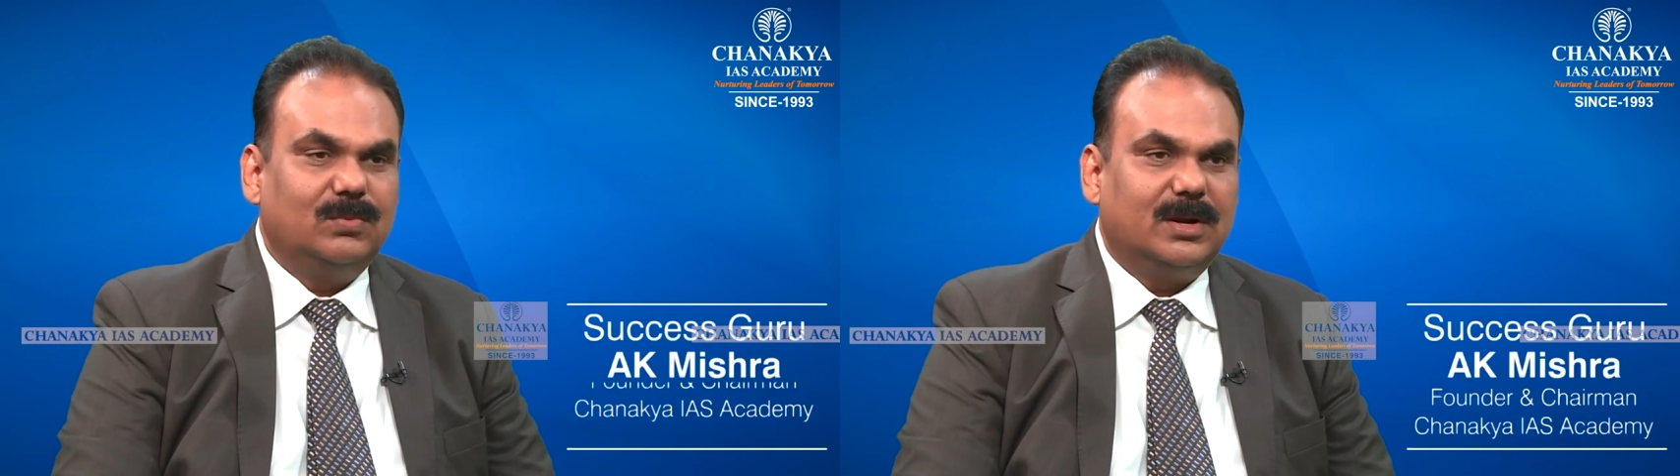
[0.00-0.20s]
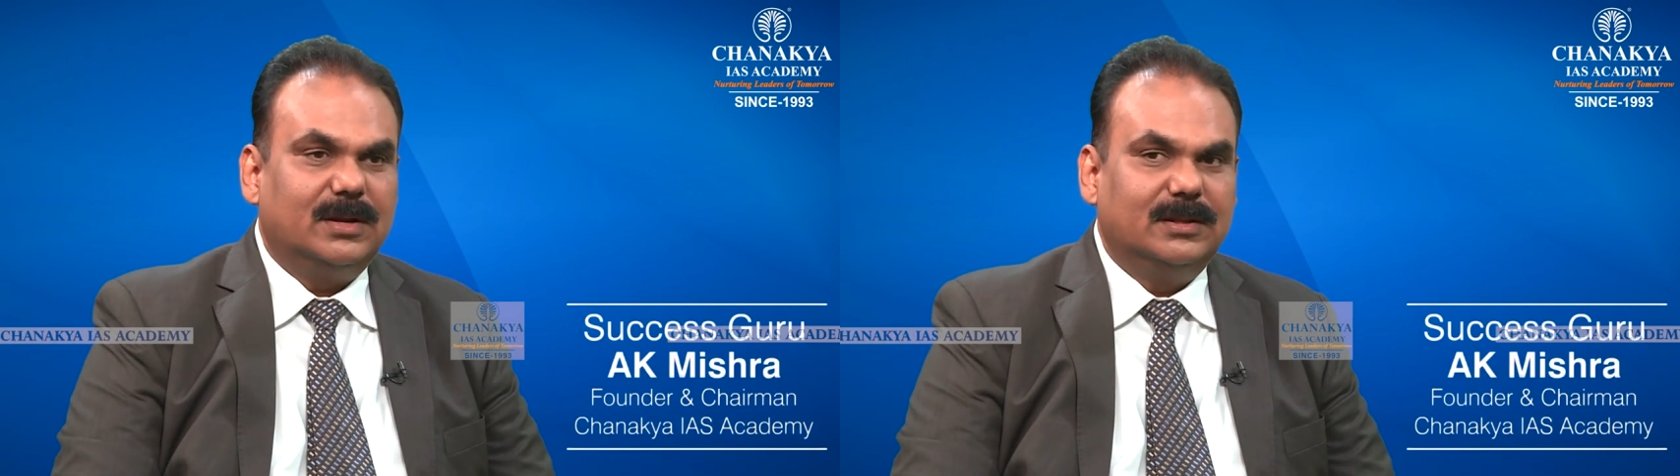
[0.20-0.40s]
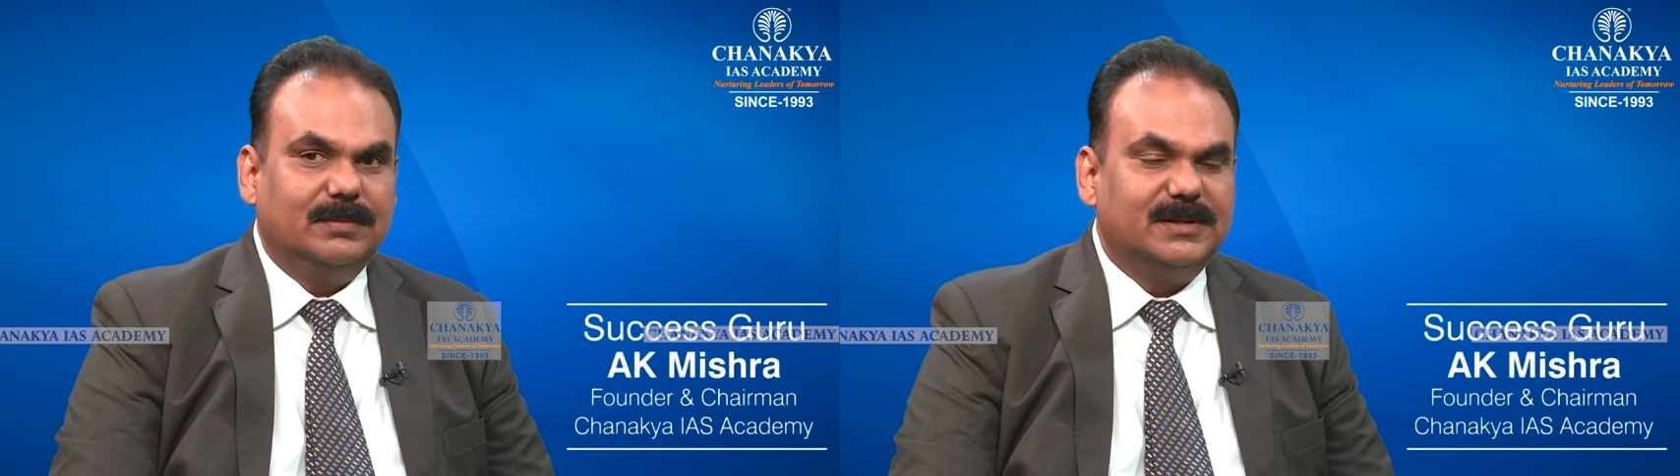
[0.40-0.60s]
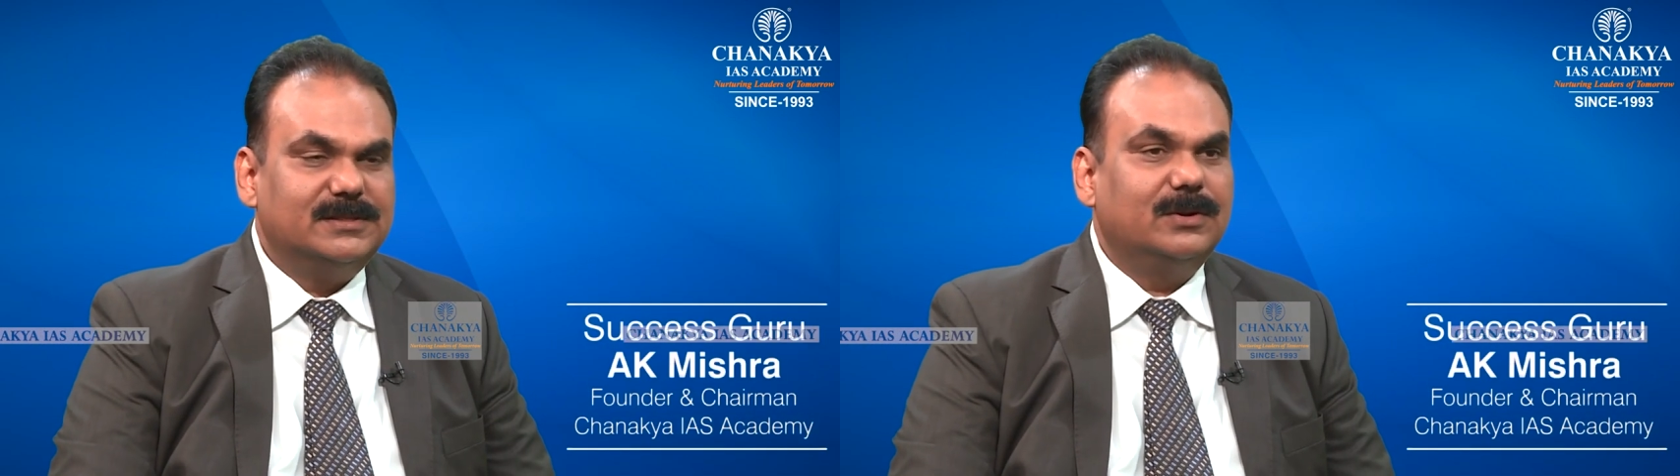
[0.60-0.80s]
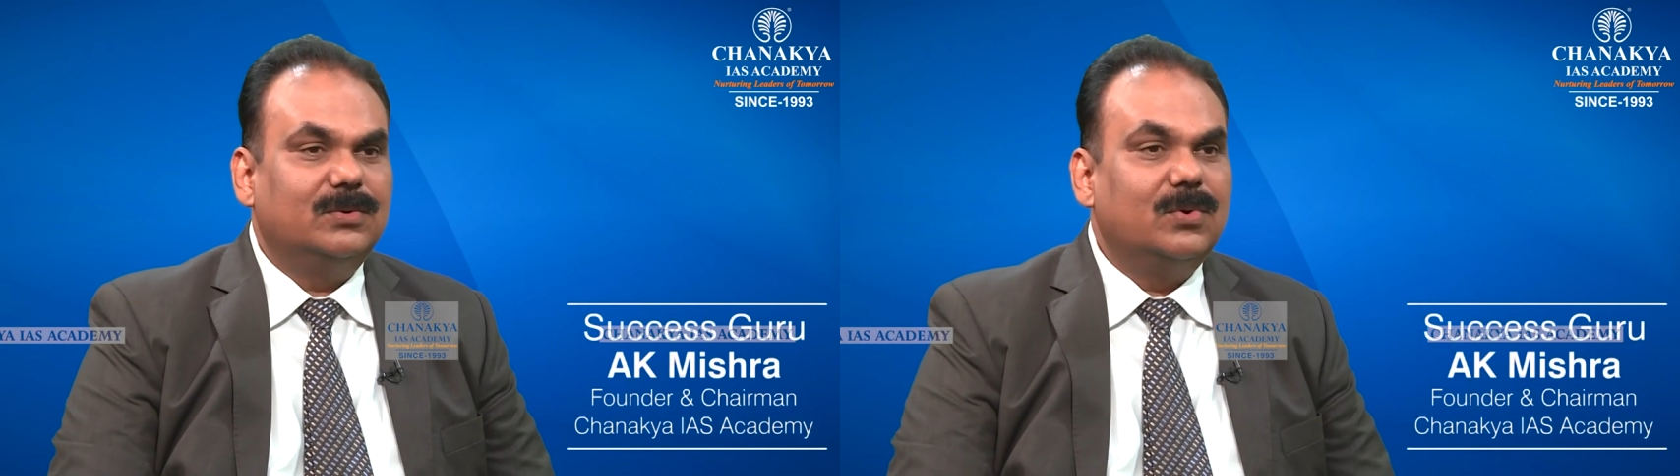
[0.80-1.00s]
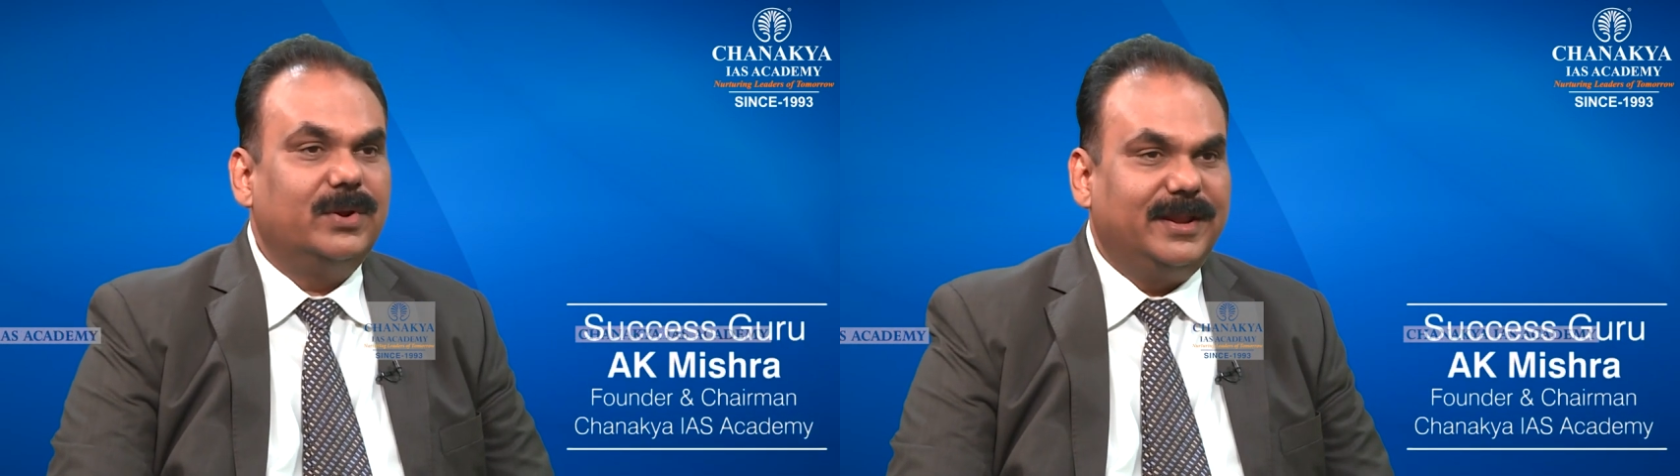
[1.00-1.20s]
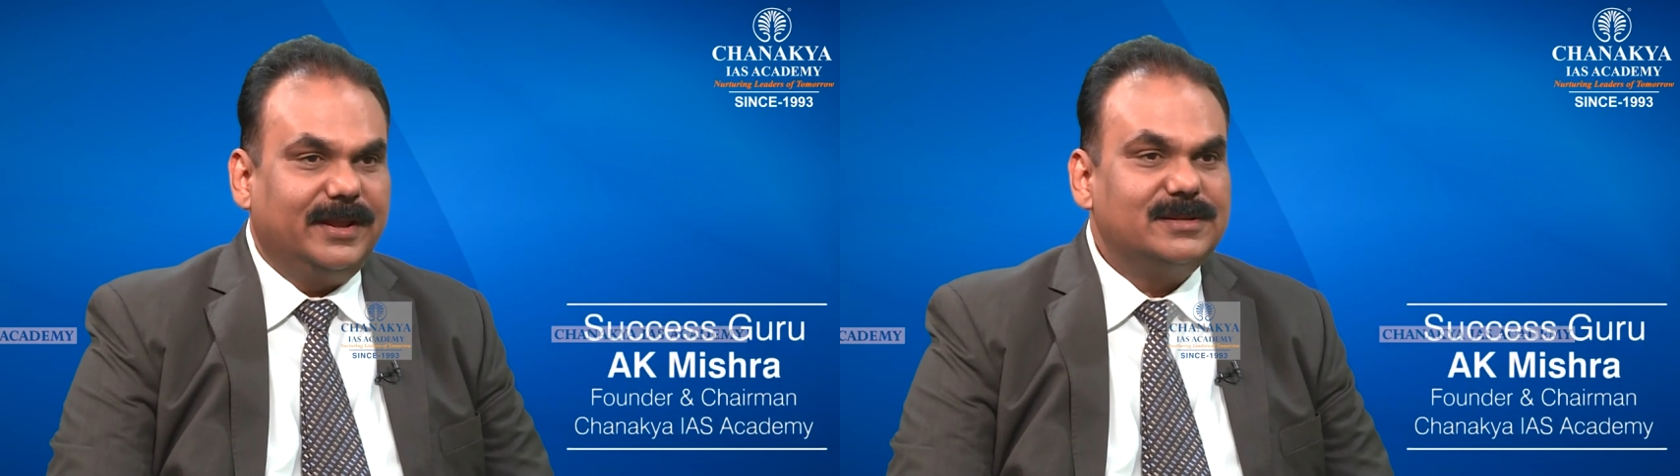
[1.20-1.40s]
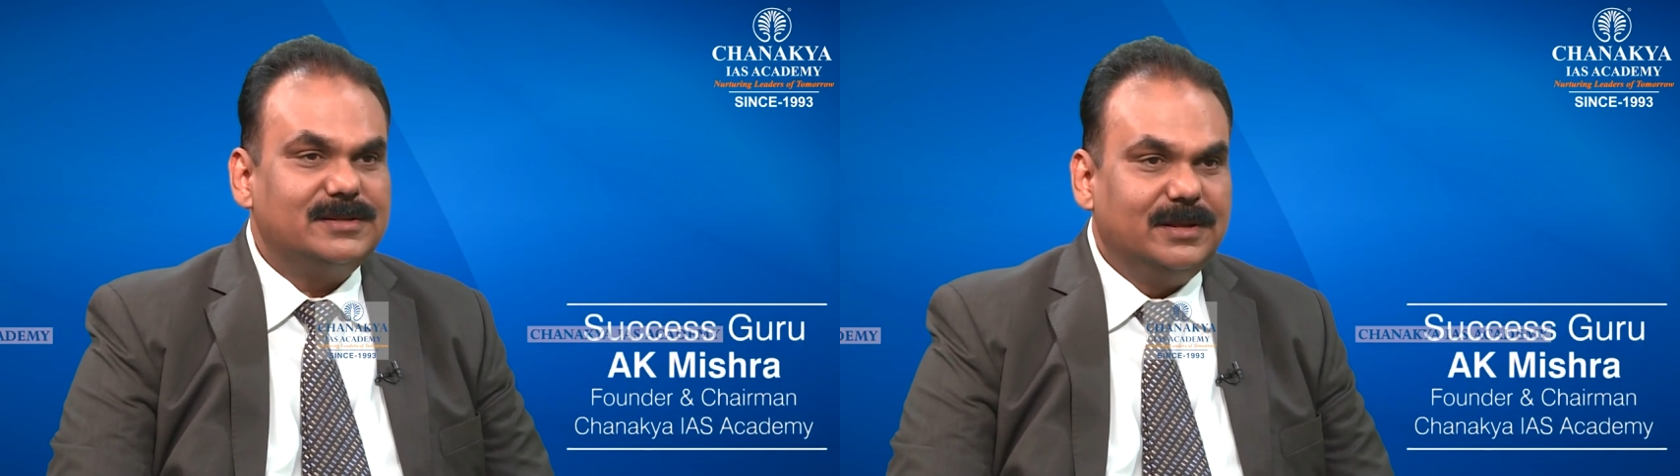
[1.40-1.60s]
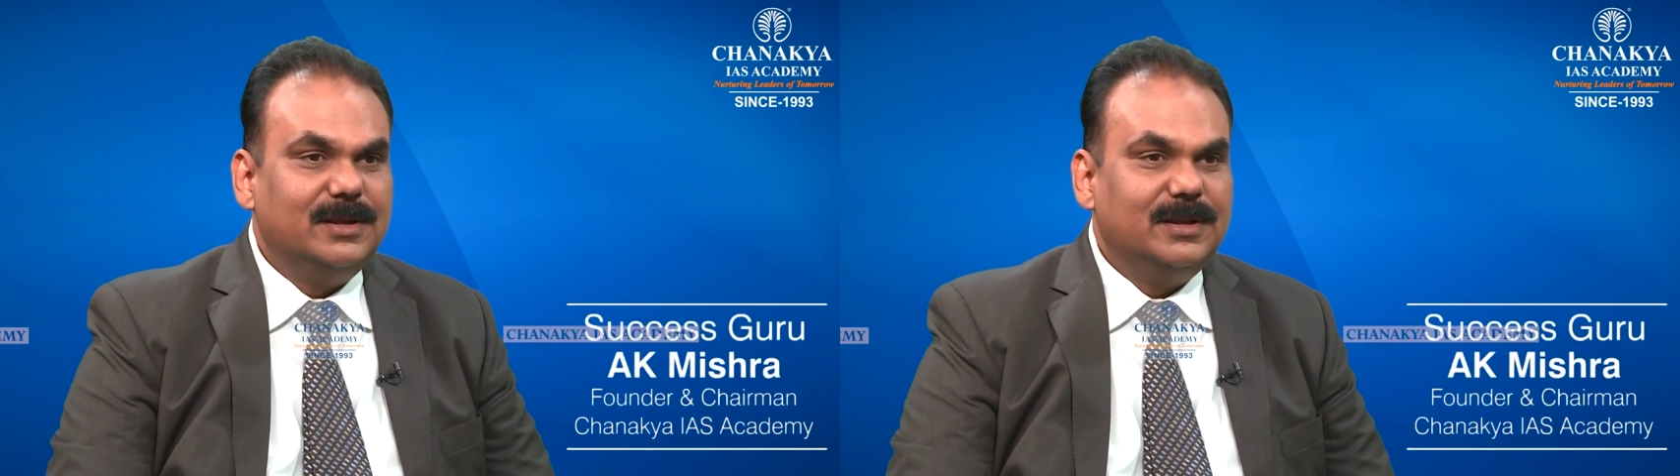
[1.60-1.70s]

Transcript: what are the basic core areas